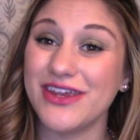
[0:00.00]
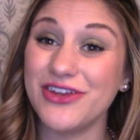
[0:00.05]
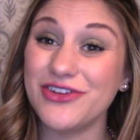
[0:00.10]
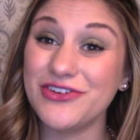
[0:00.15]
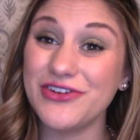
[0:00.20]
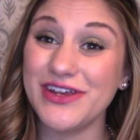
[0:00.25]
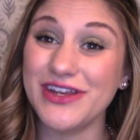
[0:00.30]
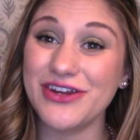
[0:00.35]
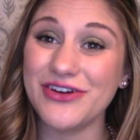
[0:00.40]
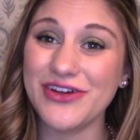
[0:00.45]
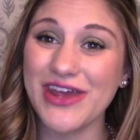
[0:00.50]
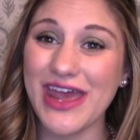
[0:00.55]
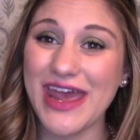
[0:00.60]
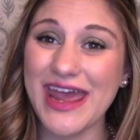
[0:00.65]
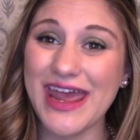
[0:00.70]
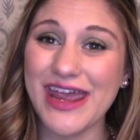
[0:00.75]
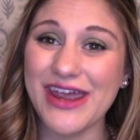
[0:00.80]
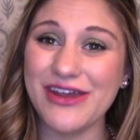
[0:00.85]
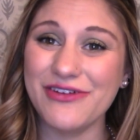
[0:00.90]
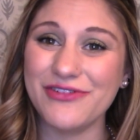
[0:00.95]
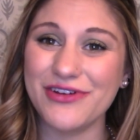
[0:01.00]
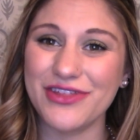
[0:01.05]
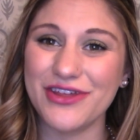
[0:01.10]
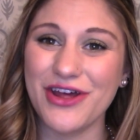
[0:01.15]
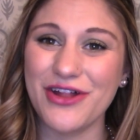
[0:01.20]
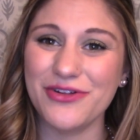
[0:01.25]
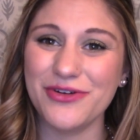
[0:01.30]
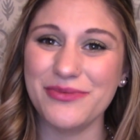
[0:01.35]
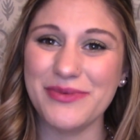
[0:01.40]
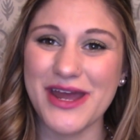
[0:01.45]
"You doing okay with
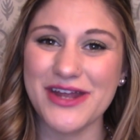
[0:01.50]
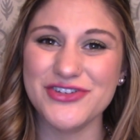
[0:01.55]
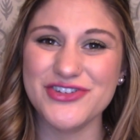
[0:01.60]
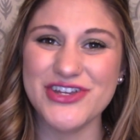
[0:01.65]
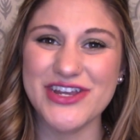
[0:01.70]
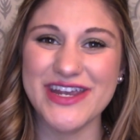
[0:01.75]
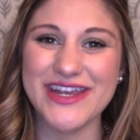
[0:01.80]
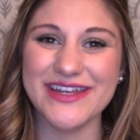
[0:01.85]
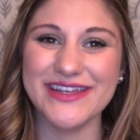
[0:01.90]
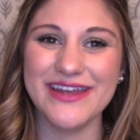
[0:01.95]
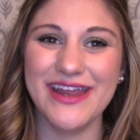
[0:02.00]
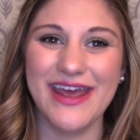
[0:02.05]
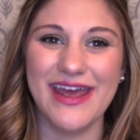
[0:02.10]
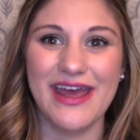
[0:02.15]
color matching?"